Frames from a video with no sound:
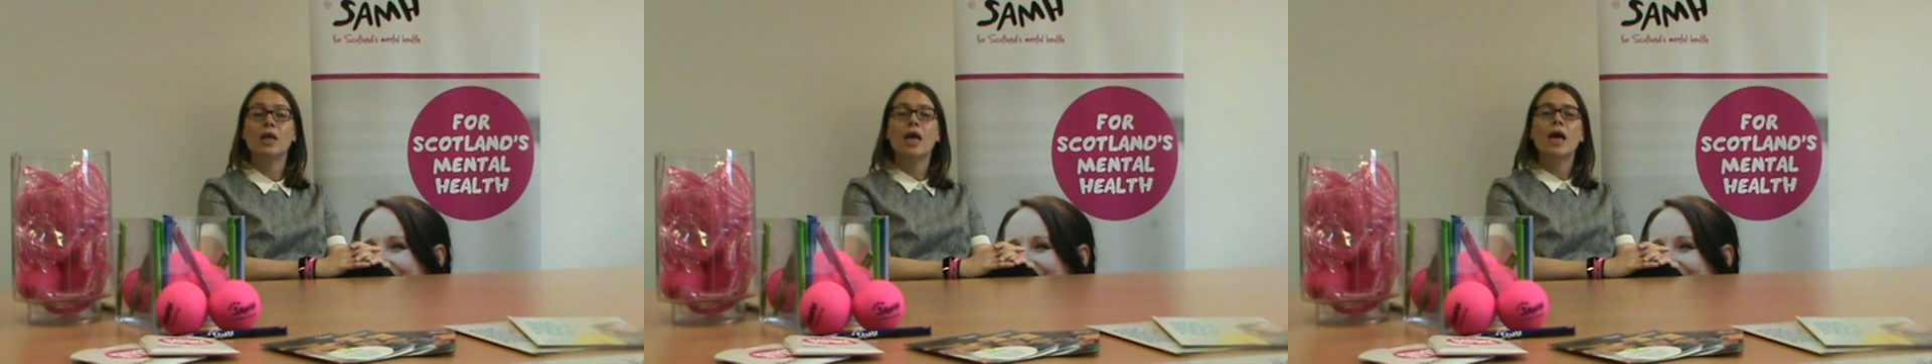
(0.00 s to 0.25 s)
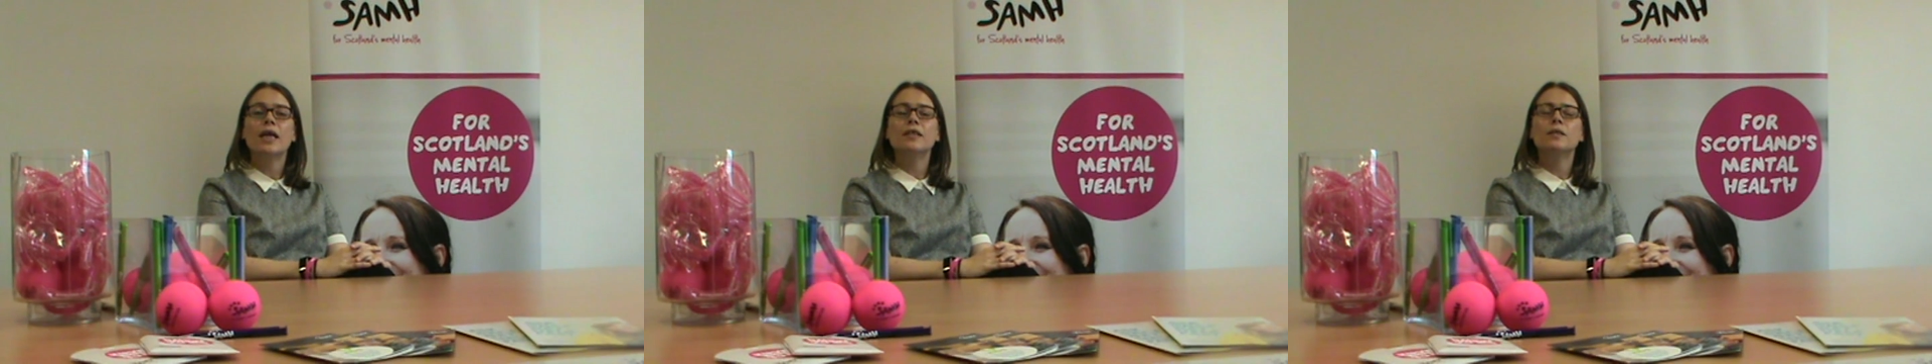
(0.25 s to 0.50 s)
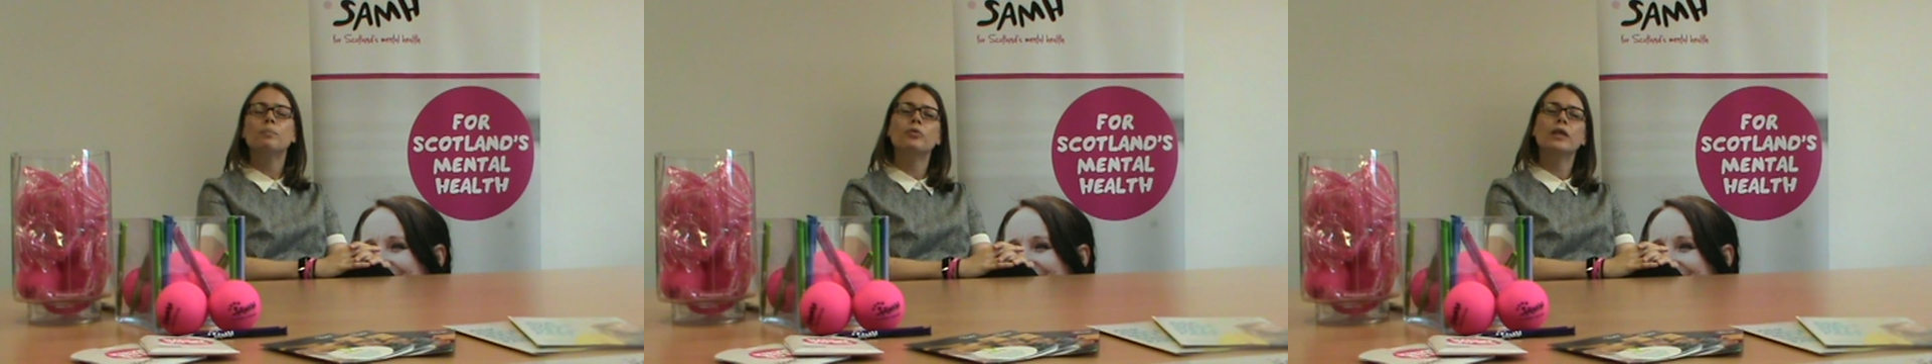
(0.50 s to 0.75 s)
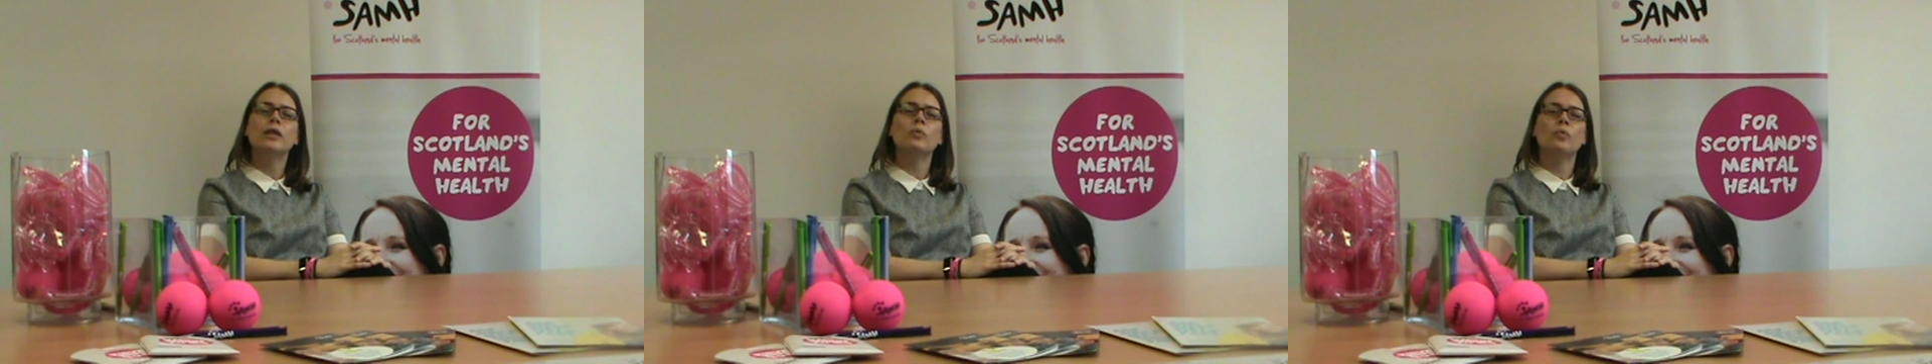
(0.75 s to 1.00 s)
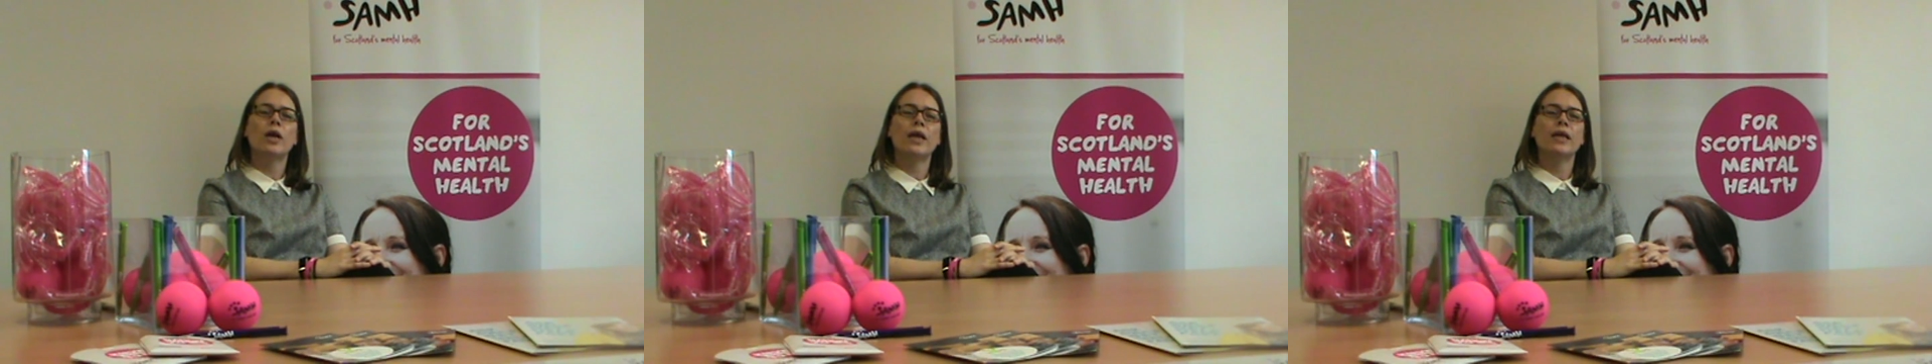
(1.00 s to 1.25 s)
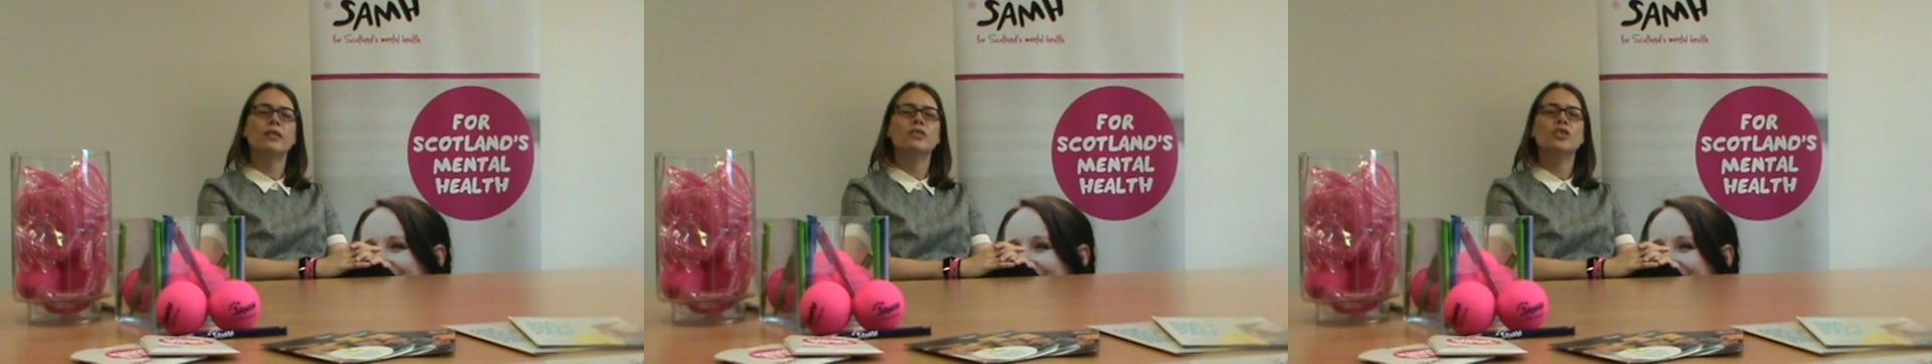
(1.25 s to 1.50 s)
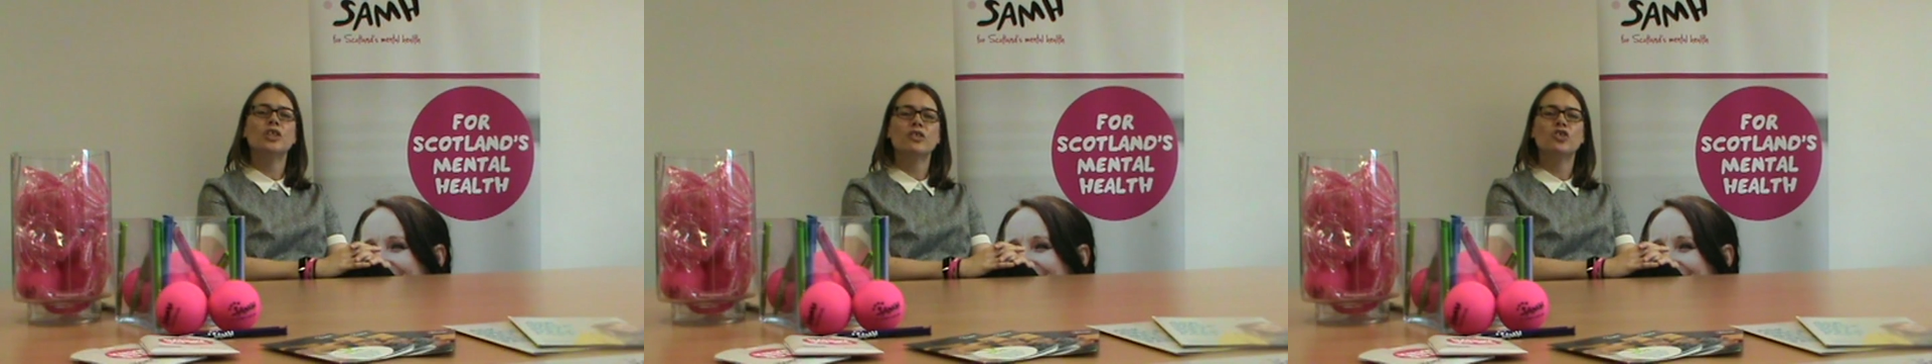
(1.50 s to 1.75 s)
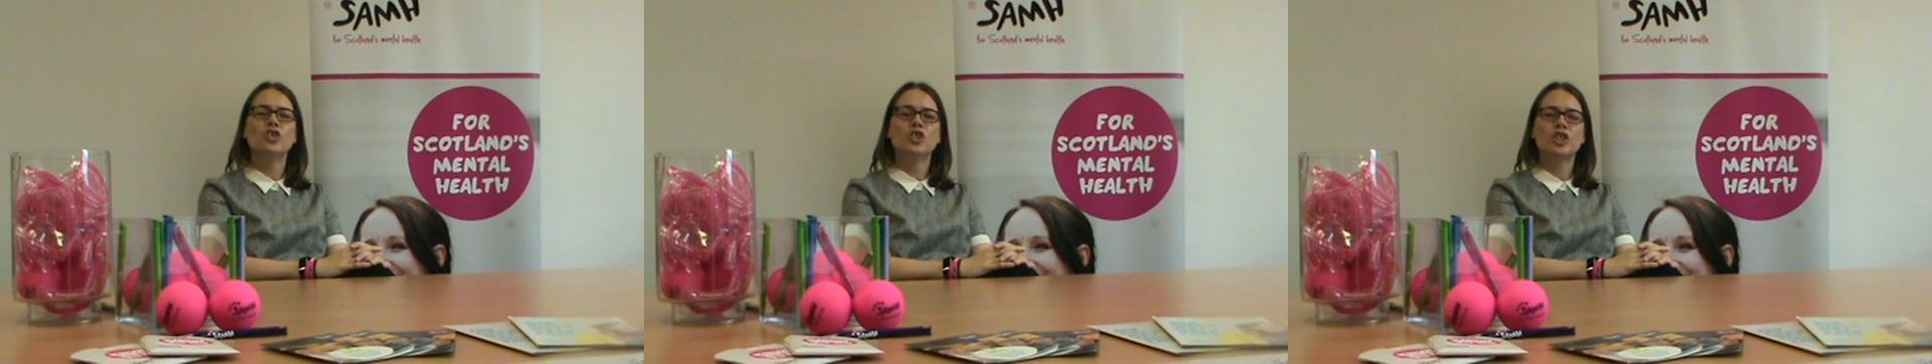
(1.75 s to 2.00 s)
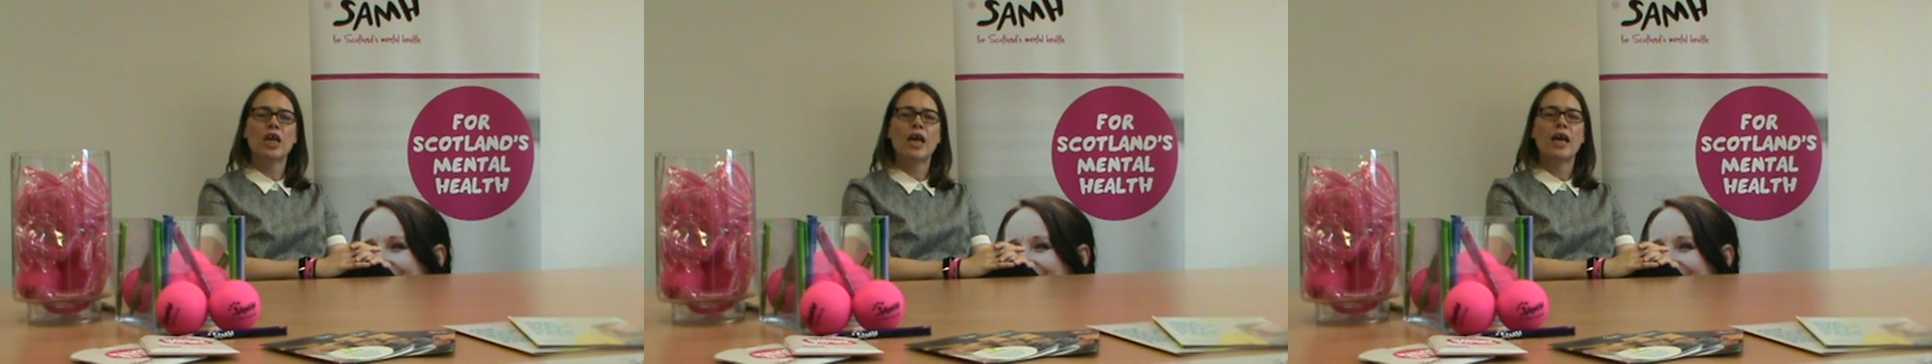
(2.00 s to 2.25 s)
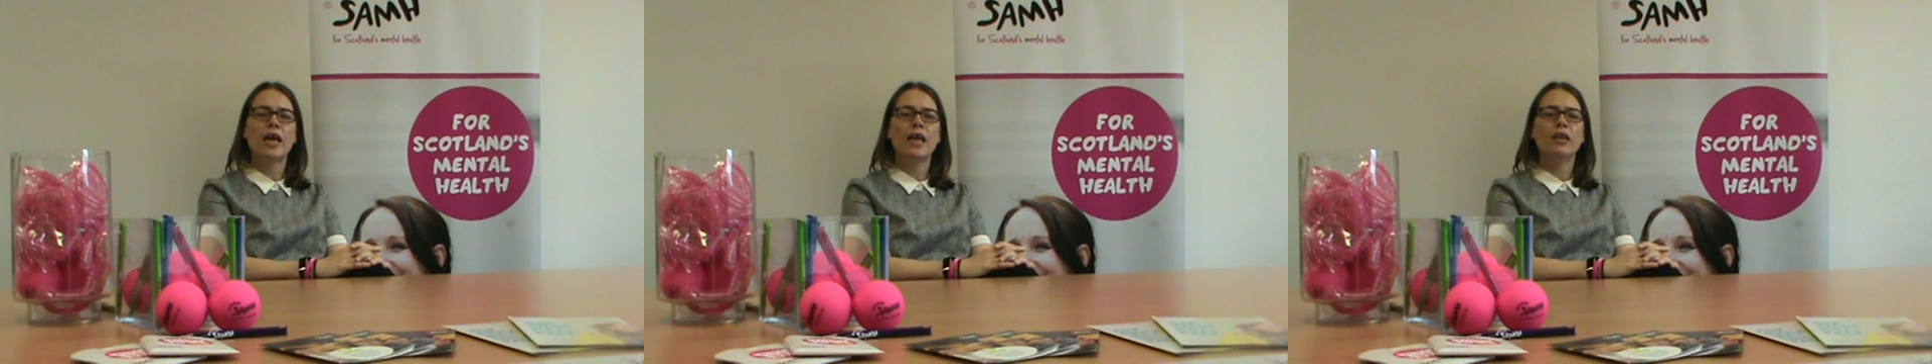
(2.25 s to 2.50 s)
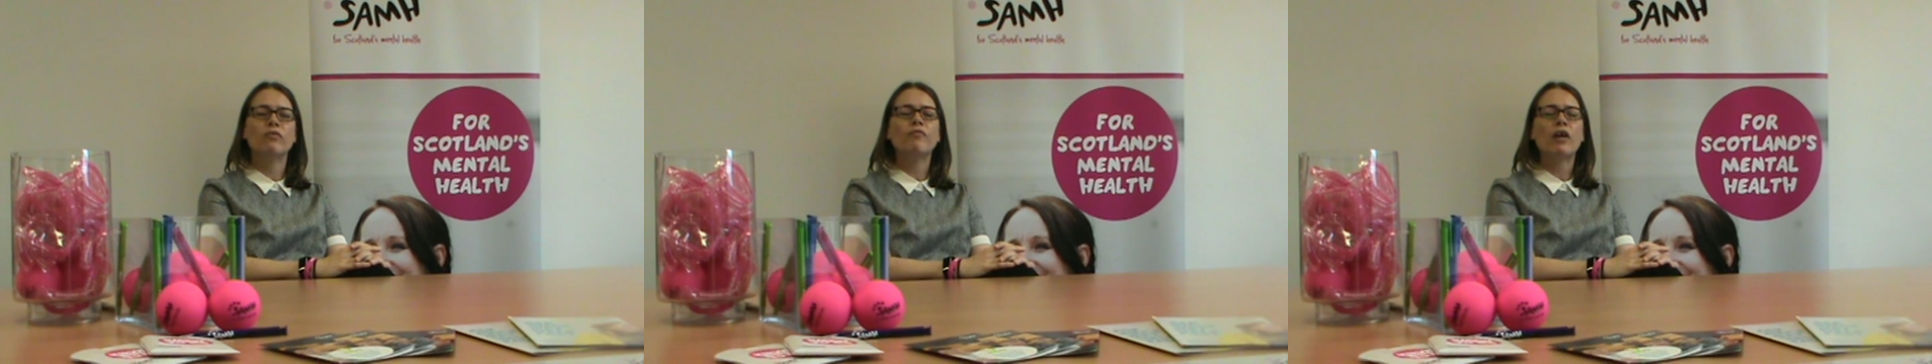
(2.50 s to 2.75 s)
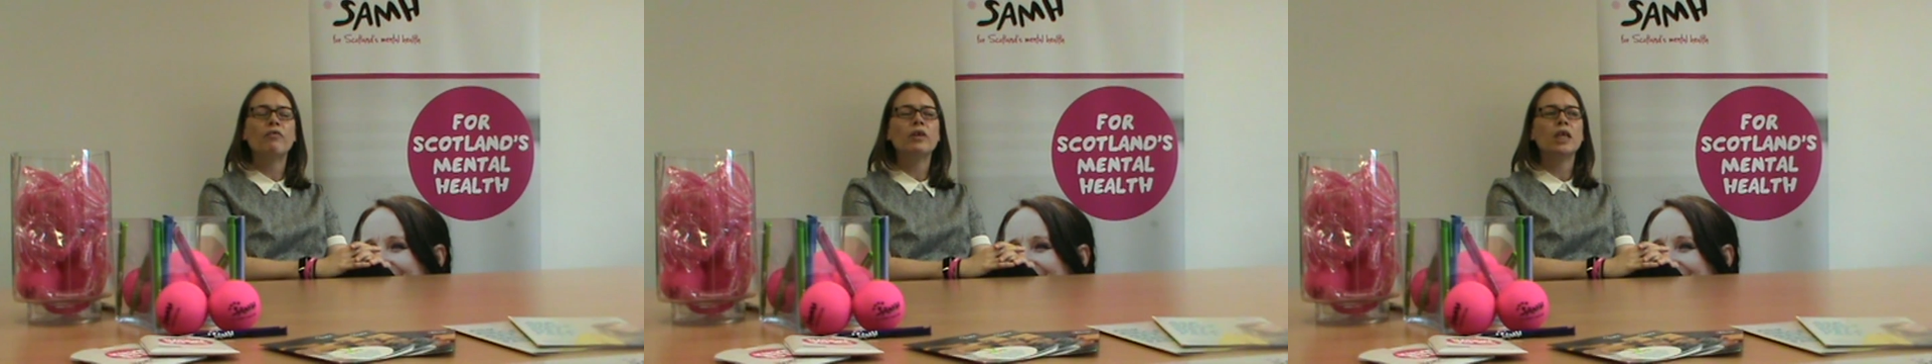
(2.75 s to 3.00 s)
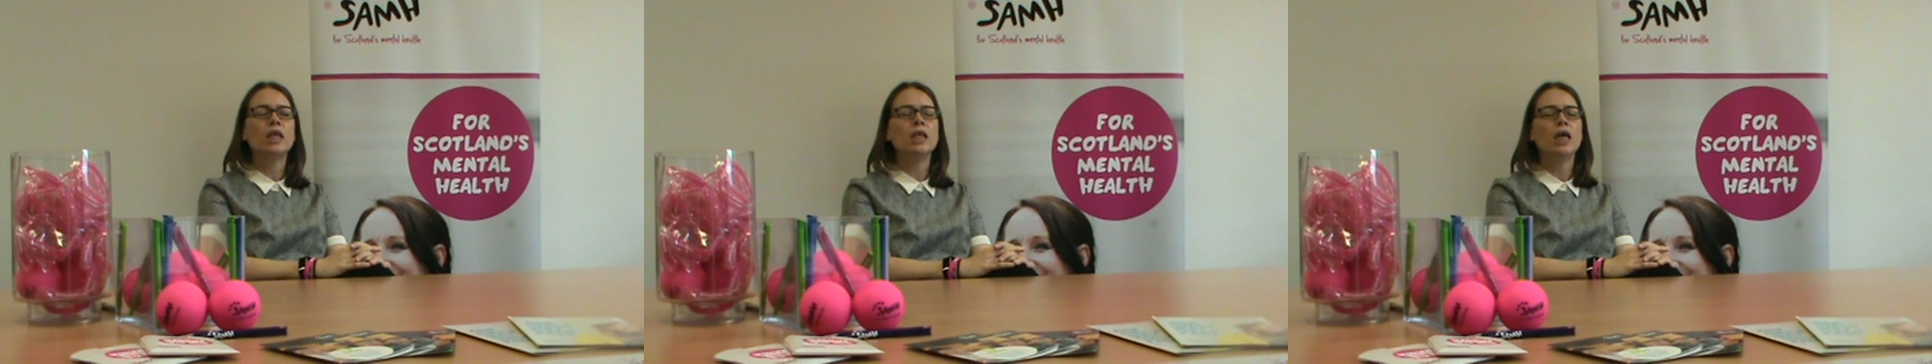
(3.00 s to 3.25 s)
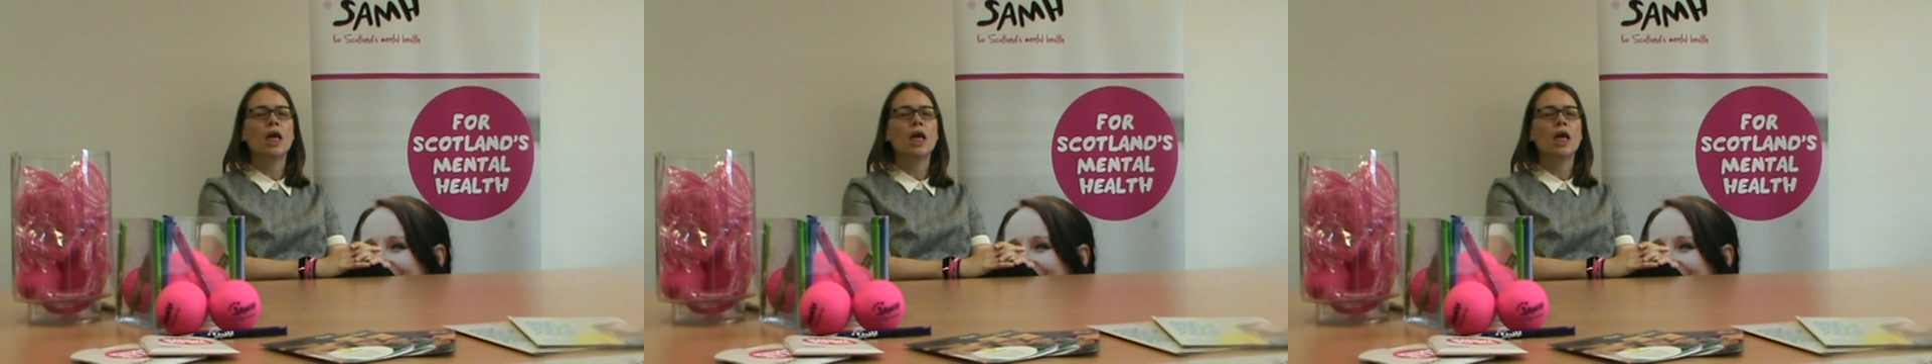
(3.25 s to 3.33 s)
And it's a brilliant way to just share in a very